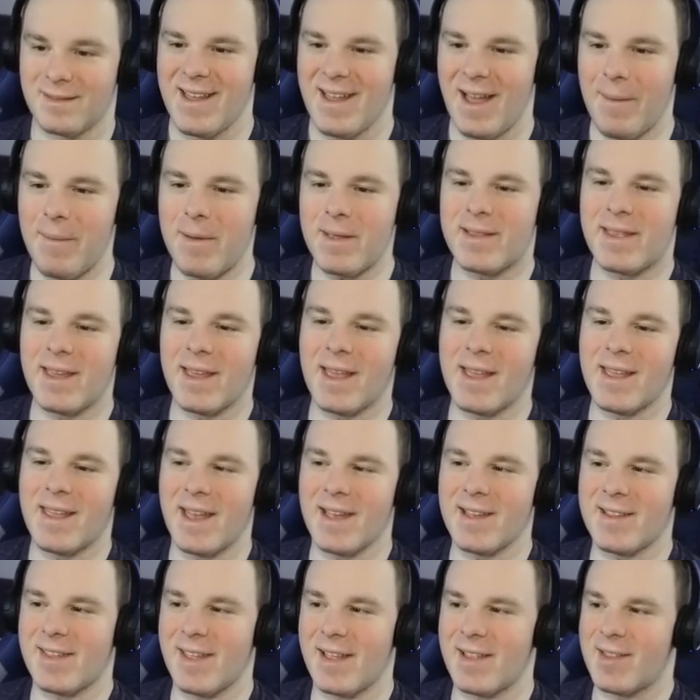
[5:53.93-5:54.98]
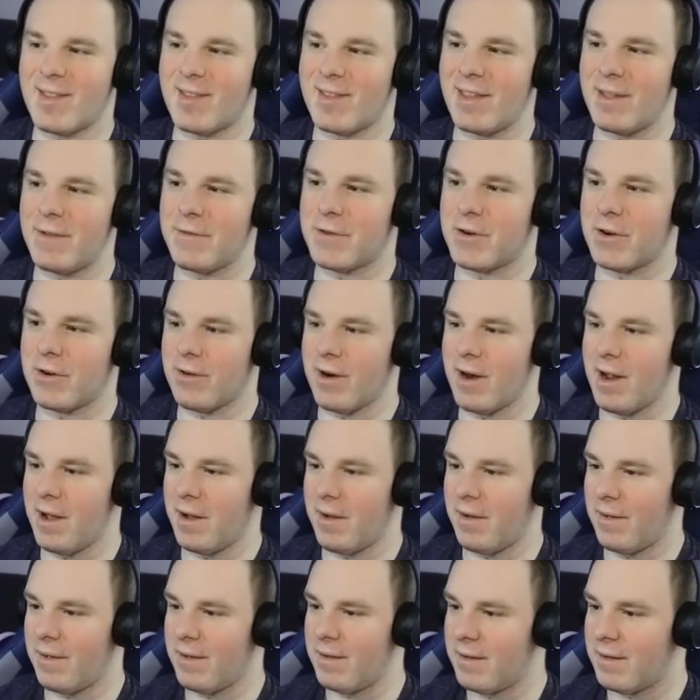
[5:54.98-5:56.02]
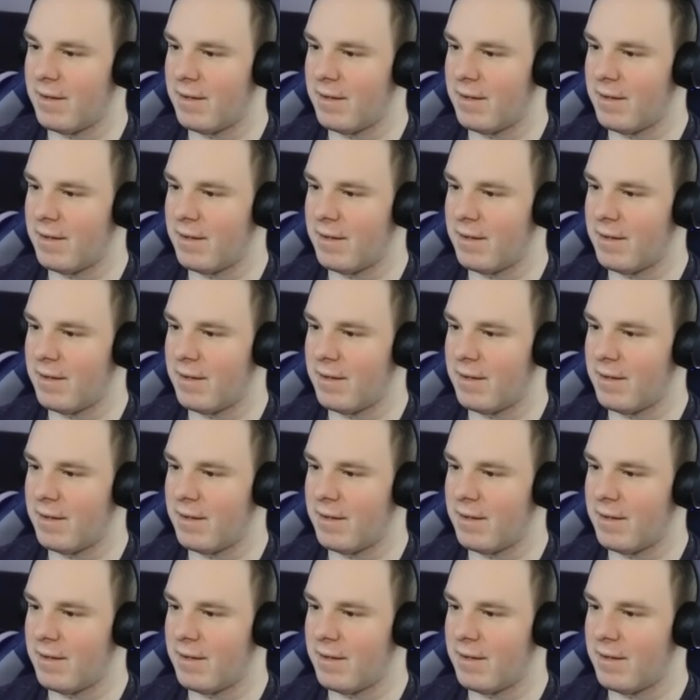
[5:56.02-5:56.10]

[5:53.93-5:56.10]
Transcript: I'm gonna take a guess that's Steve Carell.